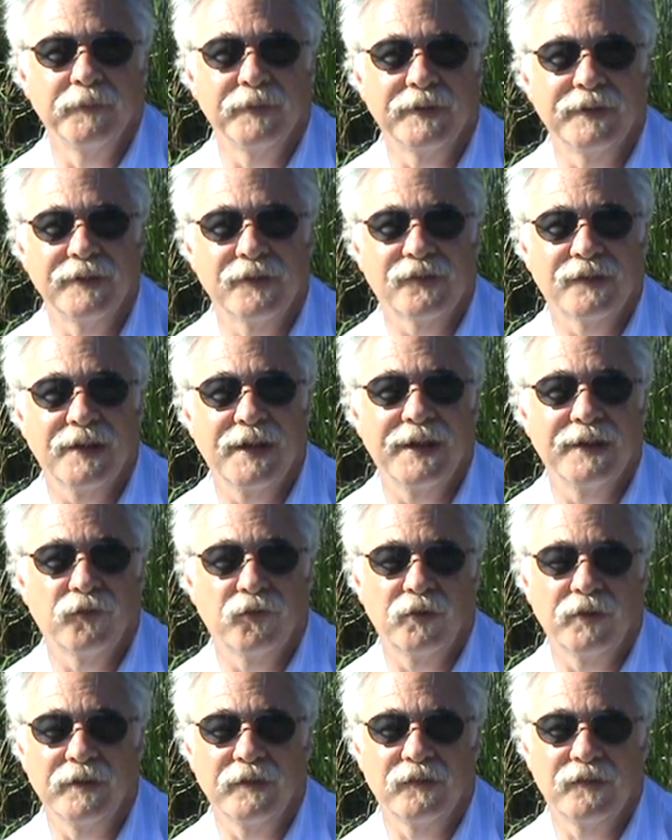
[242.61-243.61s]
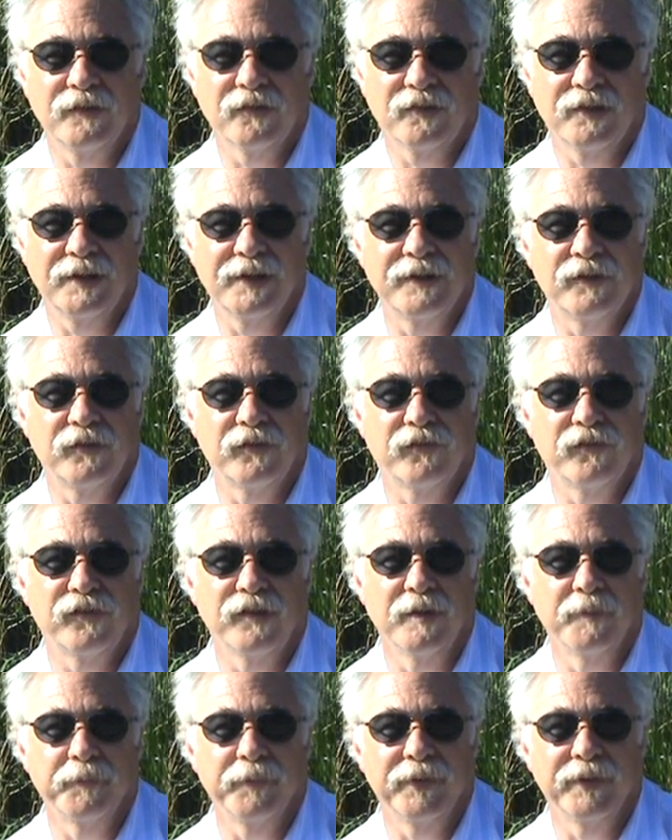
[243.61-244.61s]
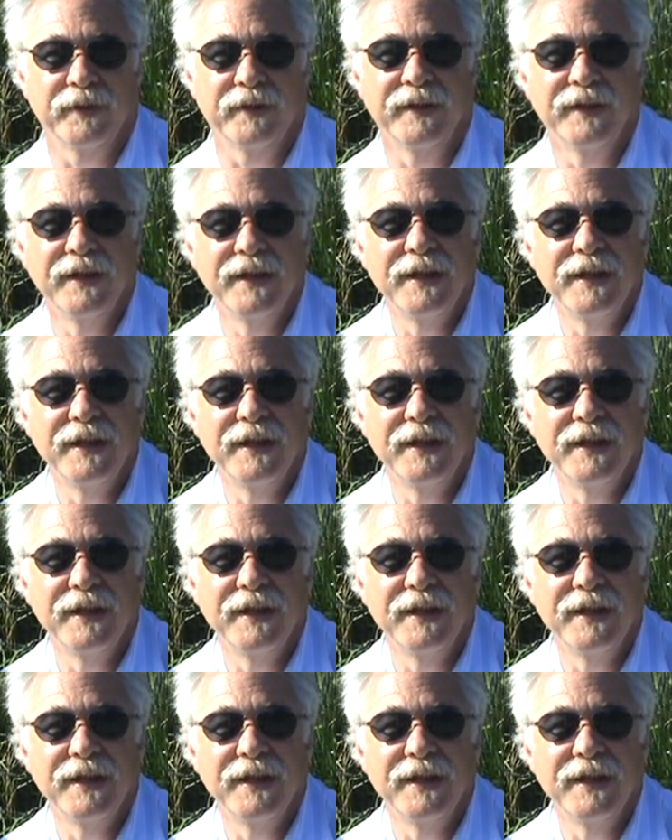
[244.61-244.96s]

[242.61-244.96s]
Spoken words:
but this guy sort of insisted I just jump in.